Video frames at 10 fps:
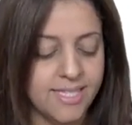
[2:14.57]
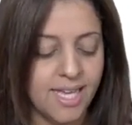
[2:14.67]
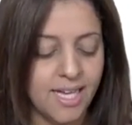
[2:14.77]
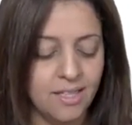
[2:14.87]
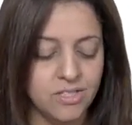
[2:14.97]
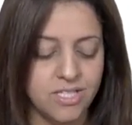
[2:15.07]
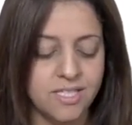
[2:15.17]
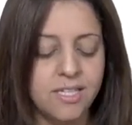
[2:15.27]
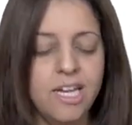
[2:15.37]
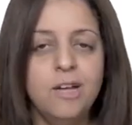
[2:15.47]

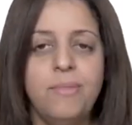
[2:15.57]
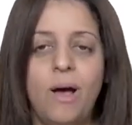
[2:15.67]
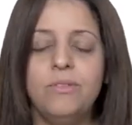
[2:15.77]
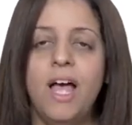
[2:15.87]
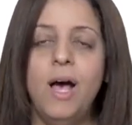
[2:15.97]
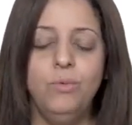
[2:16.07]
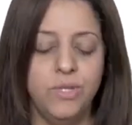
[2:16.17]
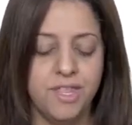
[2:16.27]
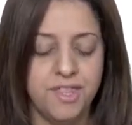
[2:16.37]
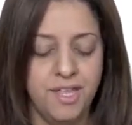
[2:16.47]
Psychologists care about how
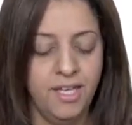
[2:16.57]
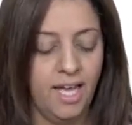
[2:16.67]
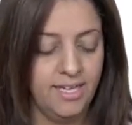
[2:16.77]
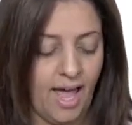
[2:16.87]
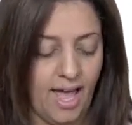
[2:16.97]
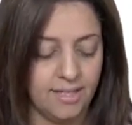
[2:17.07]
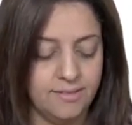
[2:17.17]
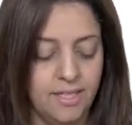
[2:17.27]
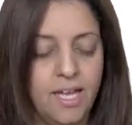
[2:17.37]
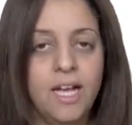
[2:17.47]
we think and
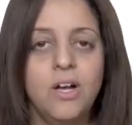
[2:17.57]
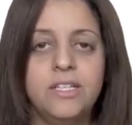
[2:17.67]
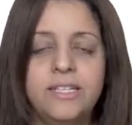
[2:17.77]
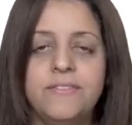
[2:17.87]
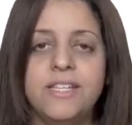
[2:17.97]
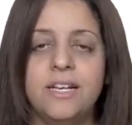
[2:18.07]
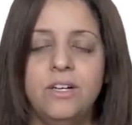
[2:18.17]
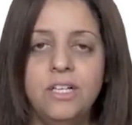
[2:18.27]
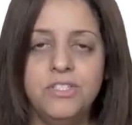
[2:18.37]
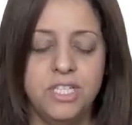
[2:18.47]
act. Cognitive
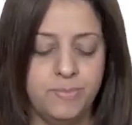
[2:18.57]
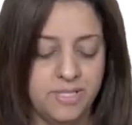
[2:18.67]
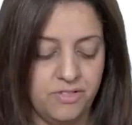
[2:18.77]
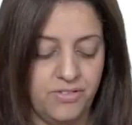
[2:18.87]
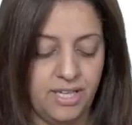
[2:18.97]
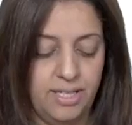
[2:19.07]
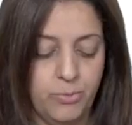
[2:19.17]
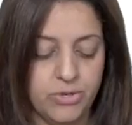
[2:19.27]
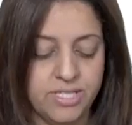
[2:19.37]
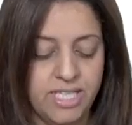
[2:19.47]
psychology specifically
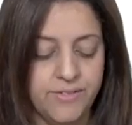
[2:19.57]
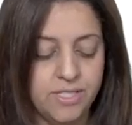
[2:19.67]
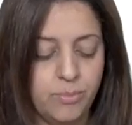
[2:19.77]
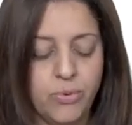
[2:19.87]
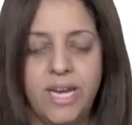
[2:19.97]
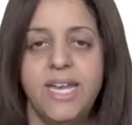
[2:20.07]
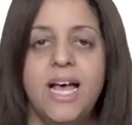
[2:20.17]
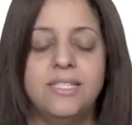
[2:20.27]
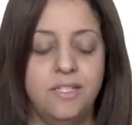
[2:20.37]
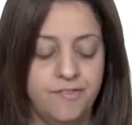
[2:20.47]
perceives the brain
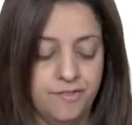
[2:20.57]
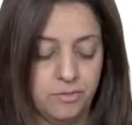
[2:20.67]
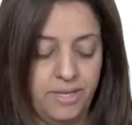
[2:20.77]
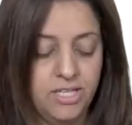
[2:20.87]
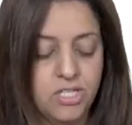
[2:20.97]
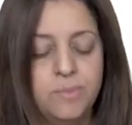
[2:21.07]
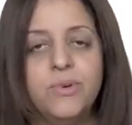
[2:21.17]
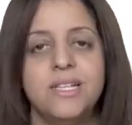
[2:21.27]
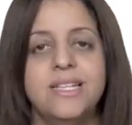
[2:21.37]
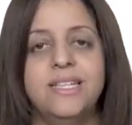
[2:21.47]
as an information
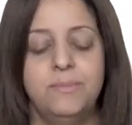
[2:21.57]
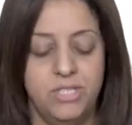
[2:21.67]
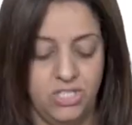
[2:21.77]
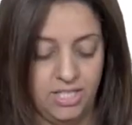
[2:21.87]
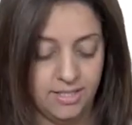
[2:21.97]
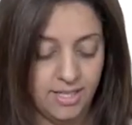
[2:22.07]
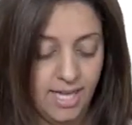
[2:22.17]
processing machine.